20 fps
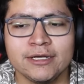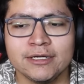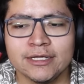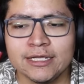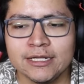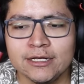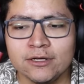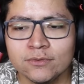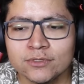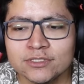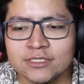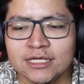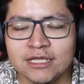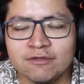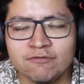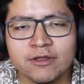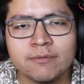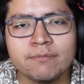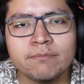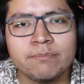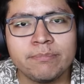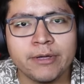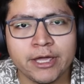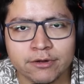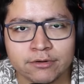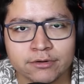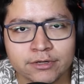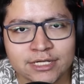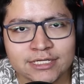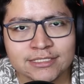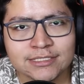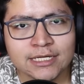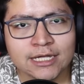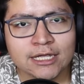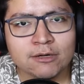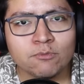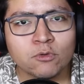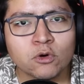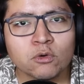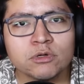he looks even better. He's taking
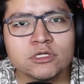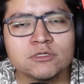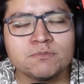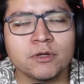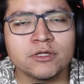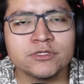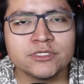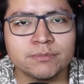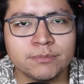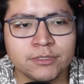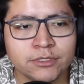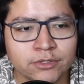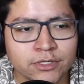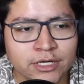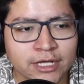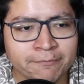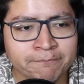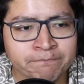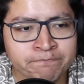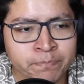more responsibility.